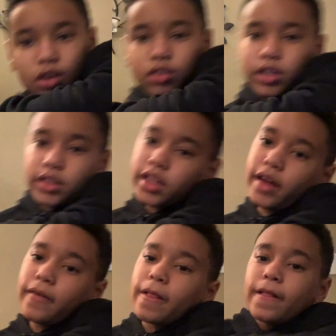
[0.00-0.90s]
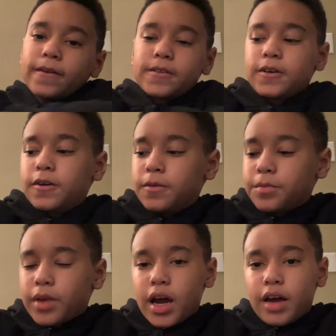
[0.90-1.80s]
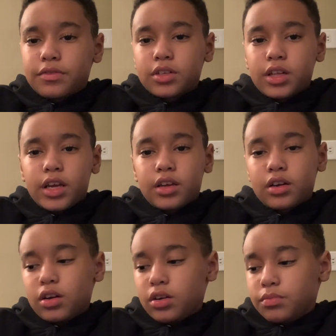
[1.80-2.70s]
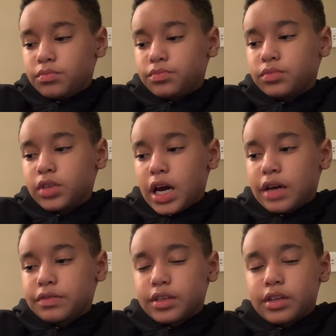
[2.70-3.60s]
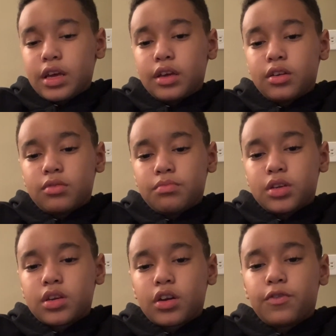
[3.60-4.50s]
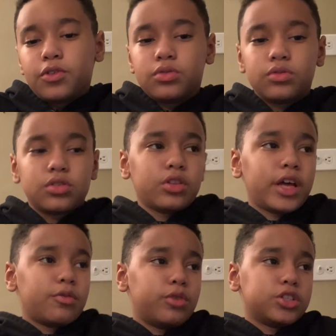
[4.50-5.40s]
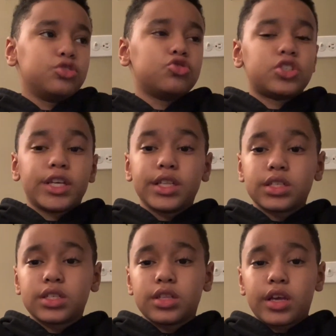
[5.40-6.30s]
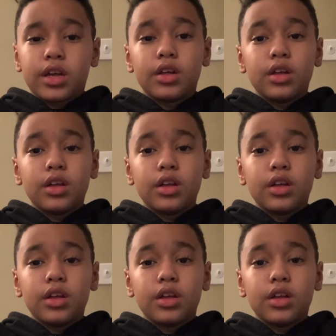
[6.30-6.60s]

like that. So I have to be careful. So once you sense that